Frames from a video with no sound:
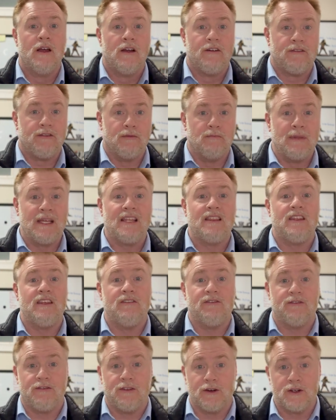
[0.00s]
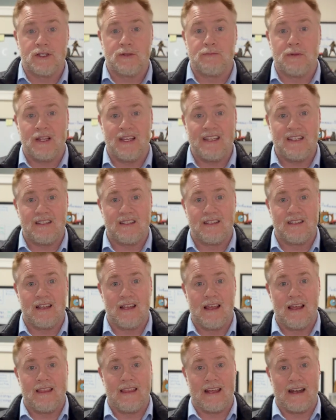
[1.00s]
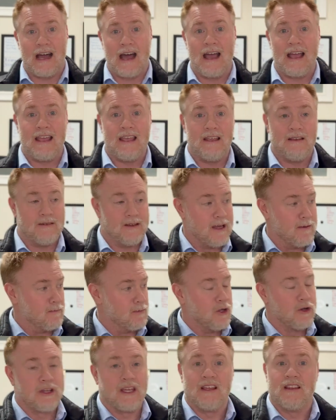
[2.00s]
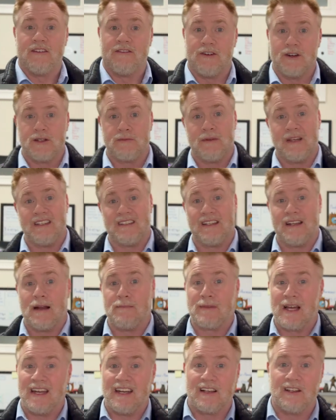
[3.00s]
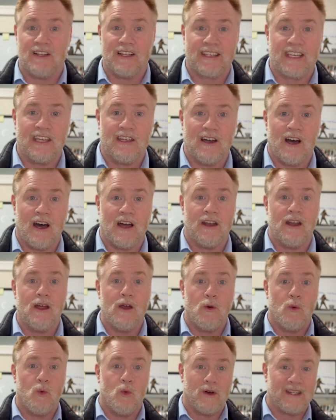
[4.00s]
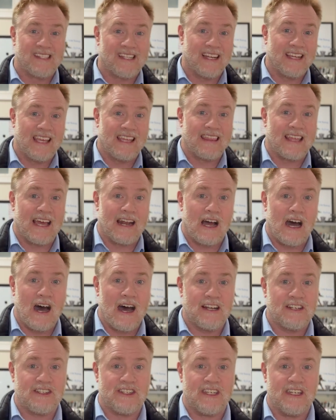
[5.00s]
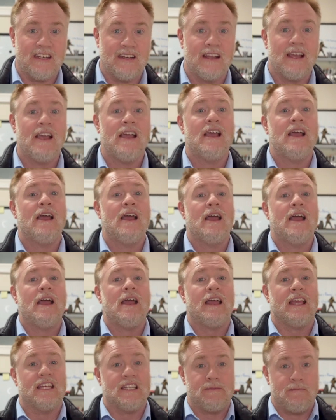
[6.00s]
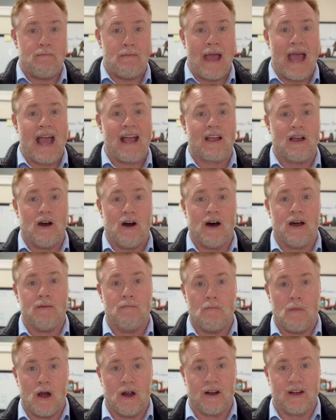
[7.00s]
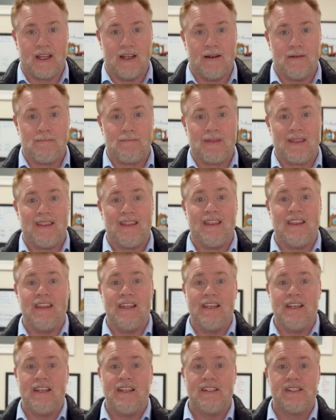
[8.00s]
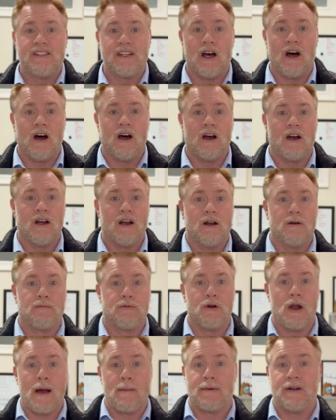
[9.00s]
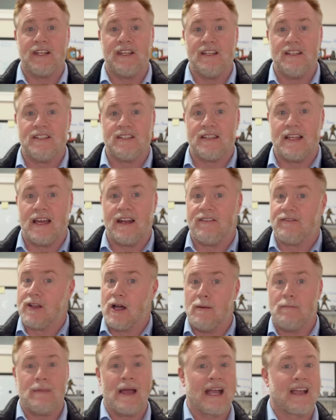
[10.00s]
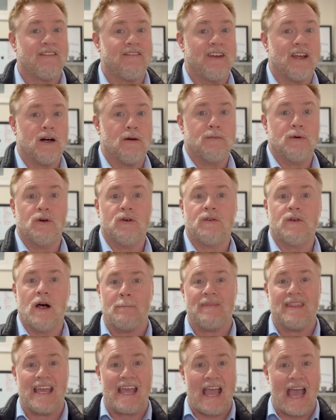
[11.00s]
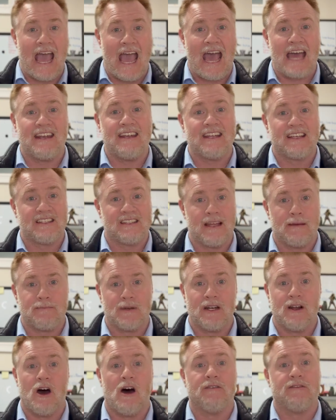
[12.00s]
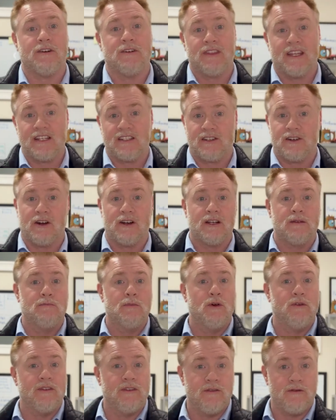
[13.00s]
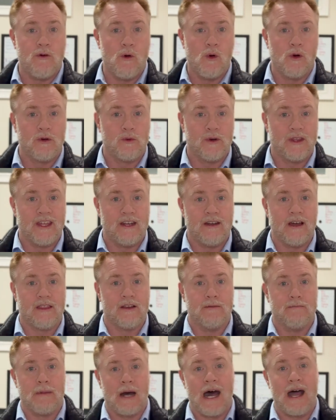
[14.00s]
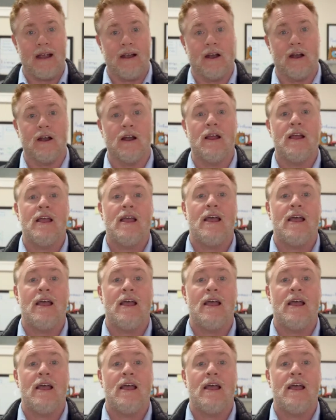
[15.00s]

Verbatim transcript: For me, the first place that I am looking, the first place that I'm kind of clicking on once I get that hot sheet is back on market. These are properties that have come back available. They had an accepted offer. They started moving forward with another buyer.